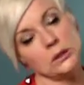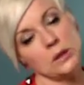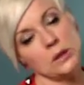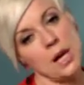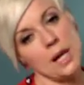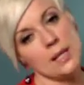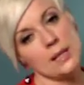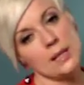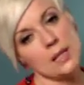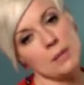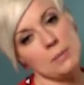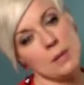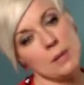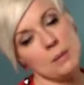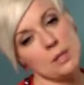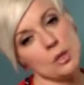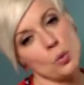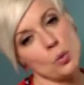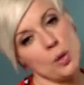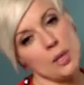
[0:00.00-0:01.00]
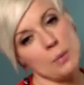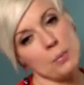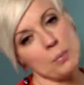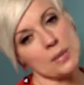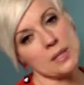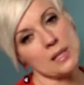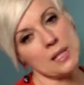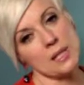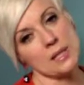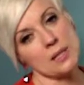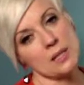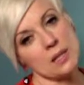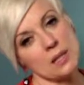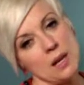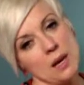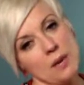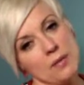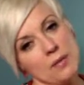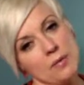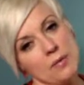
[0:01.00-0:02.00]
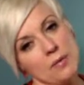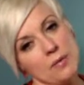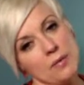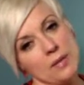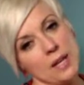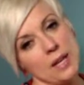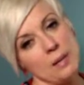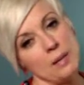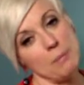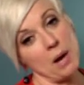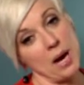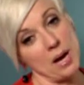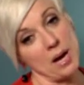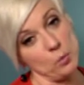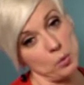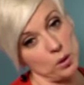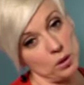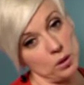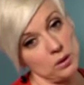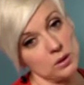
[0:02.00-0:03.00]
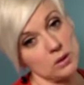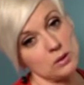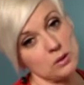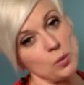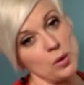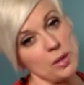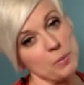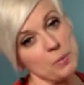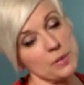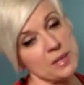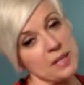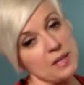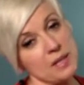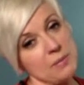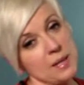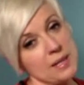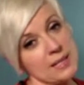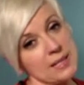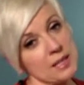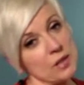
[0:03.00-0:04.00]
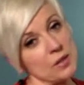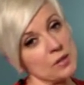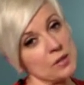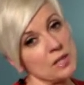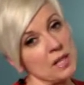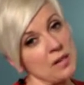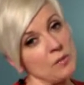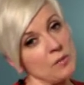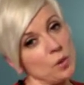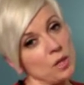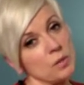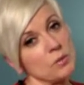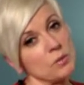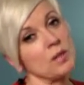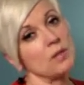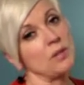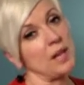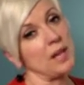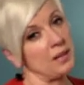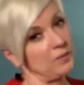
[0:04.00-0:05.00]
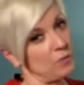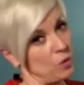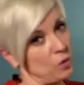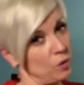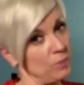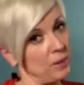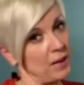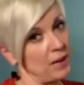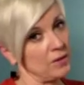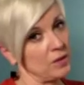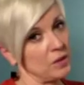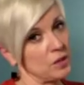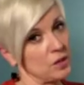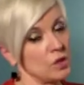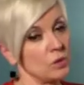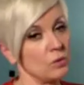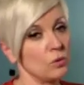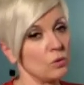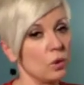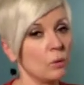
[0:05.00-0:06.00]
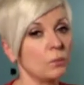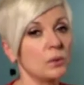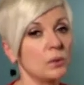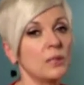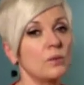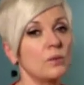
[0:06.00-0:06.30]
I'd say maybe 20% of, in my world, 20% of my singers that I've worked with have had a vocal path issue. Normally